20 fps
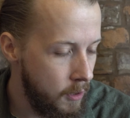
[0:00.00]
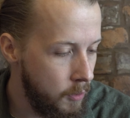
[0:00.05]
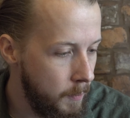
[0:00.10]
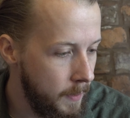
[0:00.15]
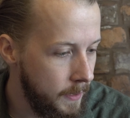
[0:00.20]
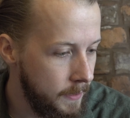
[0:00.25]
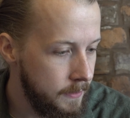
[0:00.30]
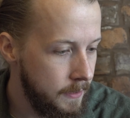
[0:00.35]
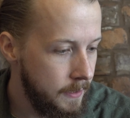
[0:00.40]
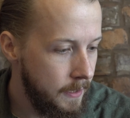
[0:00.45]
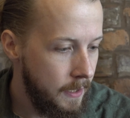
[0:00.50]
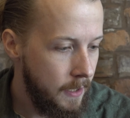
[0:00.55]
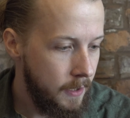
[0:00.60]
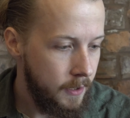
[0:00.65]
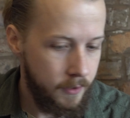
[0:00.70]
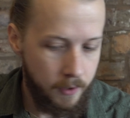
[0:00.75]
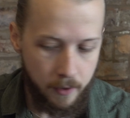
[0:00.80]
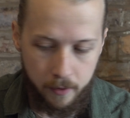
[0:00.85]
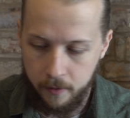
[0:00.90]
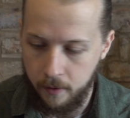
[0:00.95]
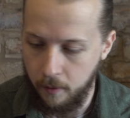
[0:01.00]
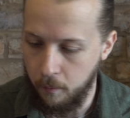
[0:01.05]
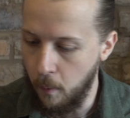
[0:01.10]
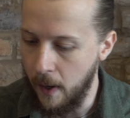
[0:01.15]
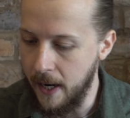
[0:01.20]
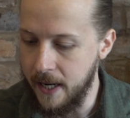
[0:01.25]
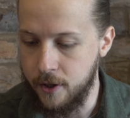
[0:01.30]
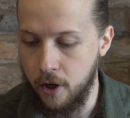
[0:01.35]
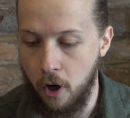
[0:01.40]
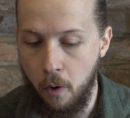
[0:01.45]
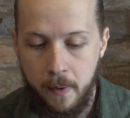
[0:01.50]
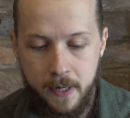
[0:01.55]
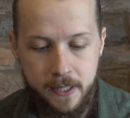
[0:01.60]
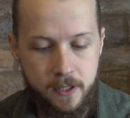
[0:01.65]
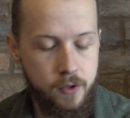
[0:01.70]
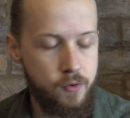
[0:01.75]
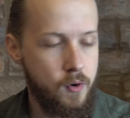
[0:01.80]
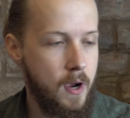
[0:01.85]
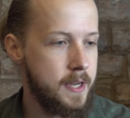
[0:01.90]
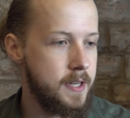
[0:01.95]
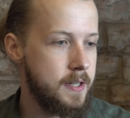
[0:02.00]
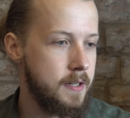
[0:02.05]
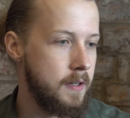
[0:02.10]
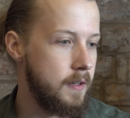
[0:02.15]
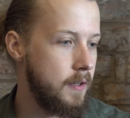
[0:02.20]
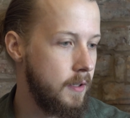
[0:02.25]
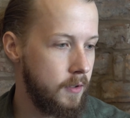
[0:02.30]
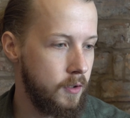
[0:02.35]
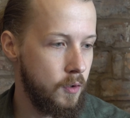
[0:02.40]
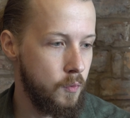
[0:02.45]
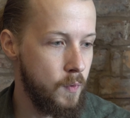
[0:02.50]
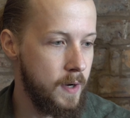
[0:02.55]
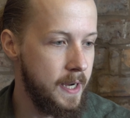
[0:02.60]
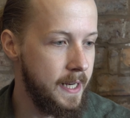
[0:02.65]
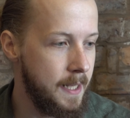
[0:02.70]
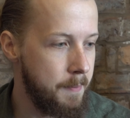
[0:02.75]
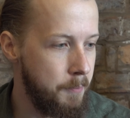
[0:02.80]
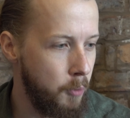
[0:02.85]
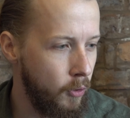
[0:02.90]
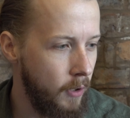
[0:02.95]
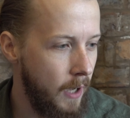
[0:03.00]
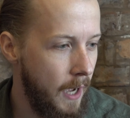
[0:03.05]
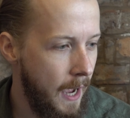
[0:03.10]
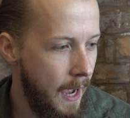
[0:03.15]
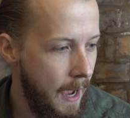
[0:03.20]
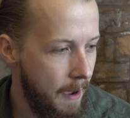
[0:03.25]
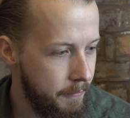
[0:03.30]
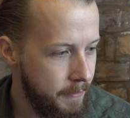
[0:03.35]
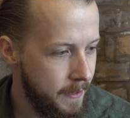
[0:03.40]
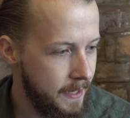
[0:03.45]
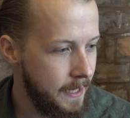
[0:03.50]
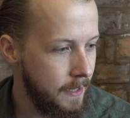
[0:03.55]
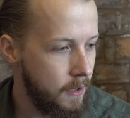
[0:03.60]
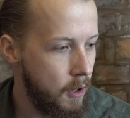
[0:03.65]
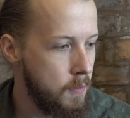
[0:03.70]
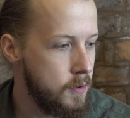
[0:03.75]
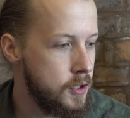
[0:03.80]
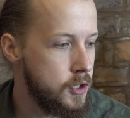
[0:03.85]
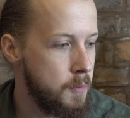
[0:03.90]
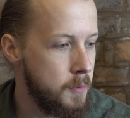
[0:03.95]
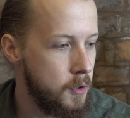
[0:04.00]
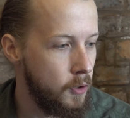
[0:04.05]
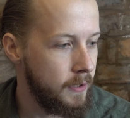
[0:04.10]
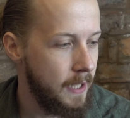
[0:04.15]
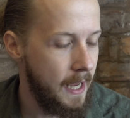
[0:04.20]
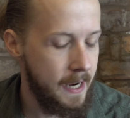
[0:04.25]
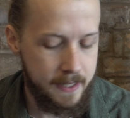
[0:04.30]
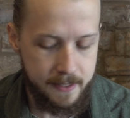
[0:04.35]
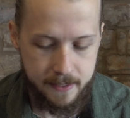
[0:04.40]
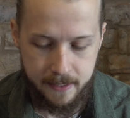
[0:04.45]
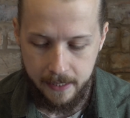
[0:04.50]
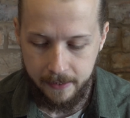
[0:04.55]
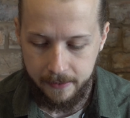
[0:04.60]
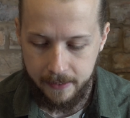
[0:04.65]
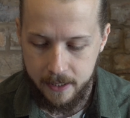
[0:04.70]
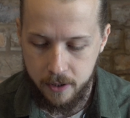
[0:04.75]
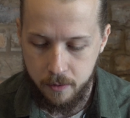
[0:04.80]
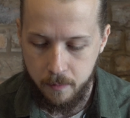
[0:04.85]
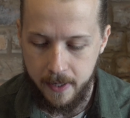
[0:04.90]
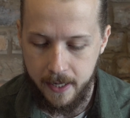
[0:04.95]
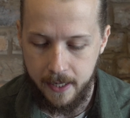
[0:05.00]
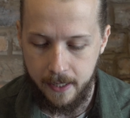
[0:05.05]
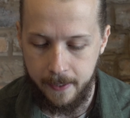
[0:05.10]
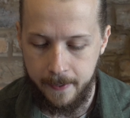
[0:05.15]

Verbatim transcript: oh, well, the Word's always addressing the reader, but I think it goes to another extent this week.